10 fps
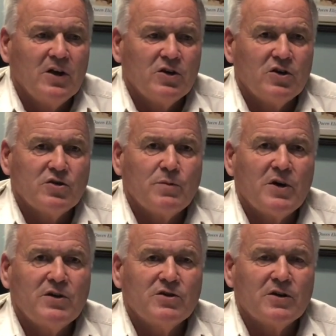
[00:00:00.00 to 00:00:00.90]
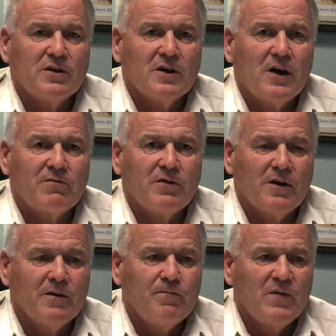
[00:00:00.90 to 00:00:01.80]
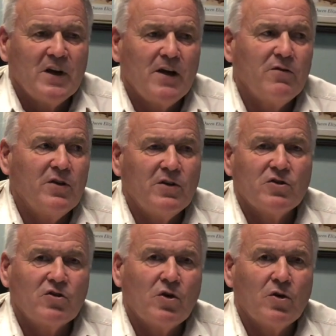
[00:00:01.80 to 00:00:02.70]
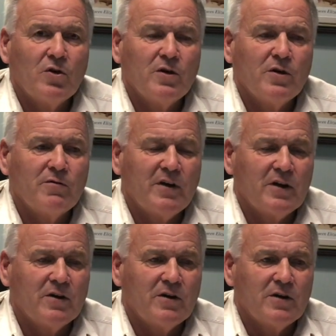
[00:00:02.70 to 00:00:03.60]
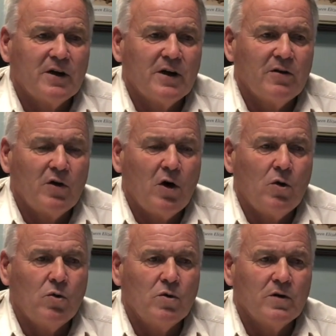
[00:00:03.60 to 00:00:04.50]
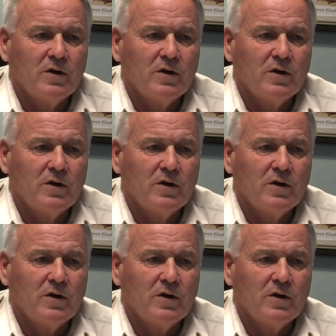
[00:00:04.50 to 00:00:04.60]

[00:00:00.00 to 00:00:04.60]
it just means that after everything that's gone on, and the fact that the whole